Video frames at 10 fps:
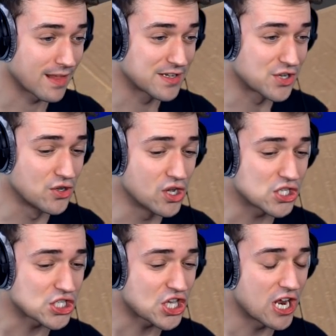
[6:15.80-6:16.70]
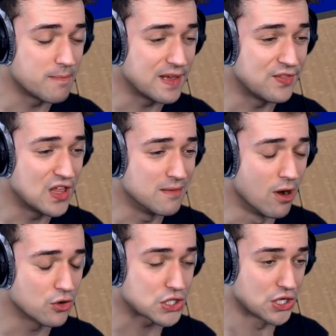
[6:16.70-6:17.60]
so you're just gonna be the
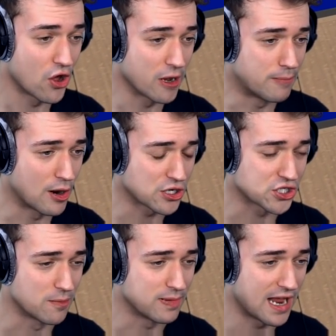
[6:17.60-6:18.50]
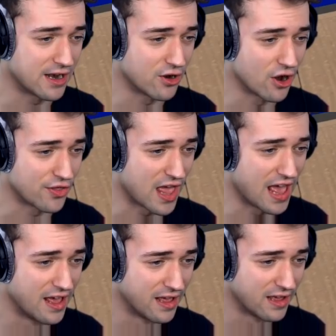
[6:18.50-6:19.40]
most annoying person on planet Earth, eh?